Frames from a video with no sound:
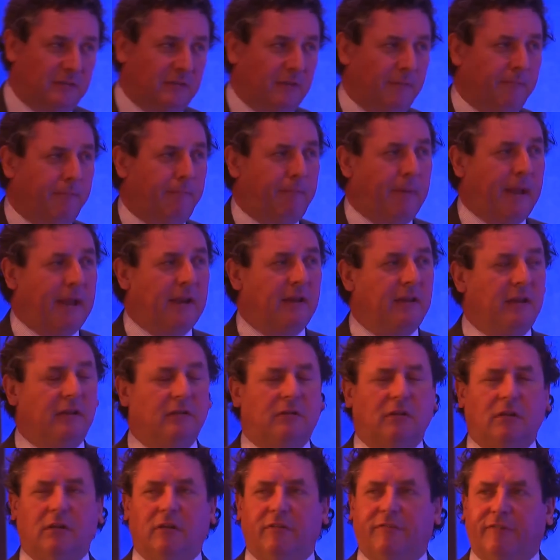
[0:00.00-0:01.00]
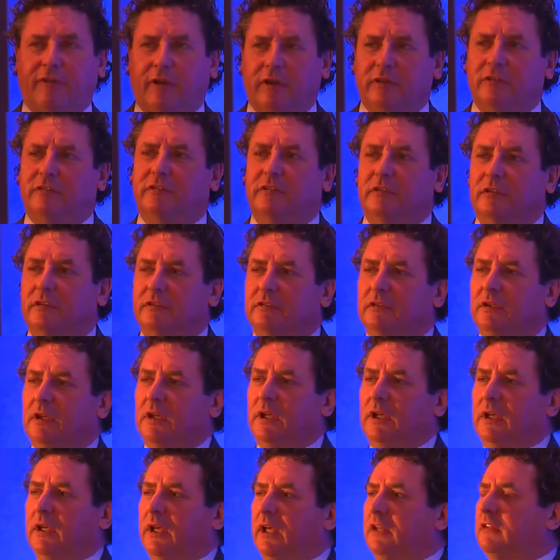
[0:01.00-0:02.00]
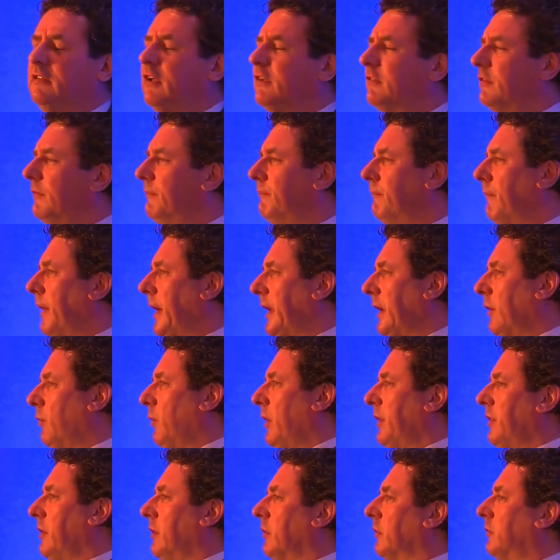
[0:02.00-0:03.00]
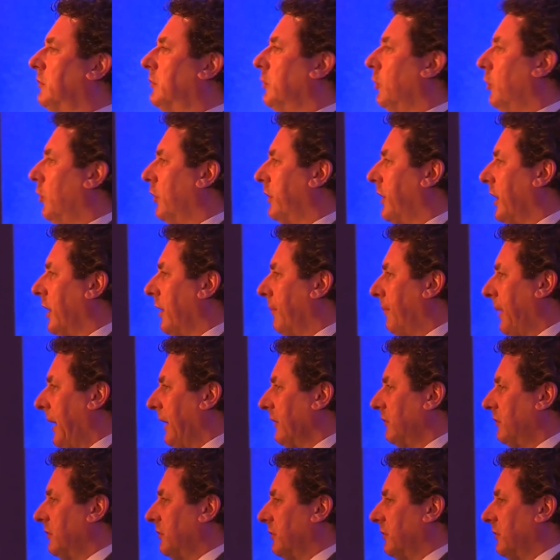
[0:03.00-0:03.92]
it's embedded into devices. It doesn't matter whether you're talking about